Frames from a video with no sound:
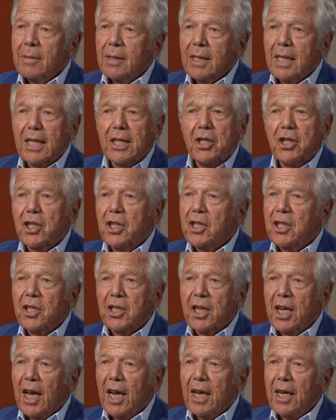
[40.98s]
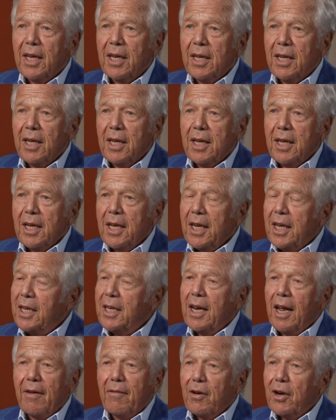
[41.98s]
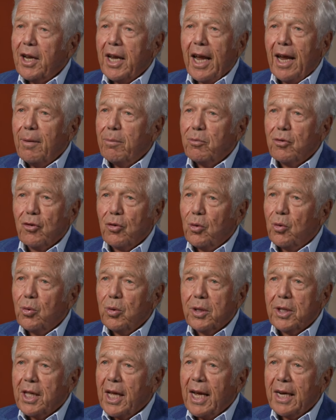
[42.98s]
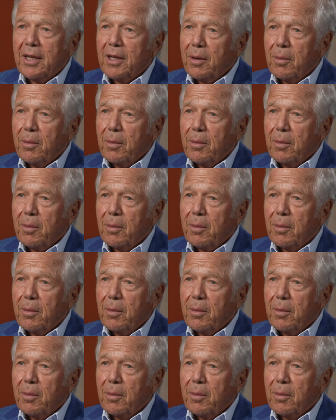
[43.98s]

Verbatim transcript: let's just say he never came through with that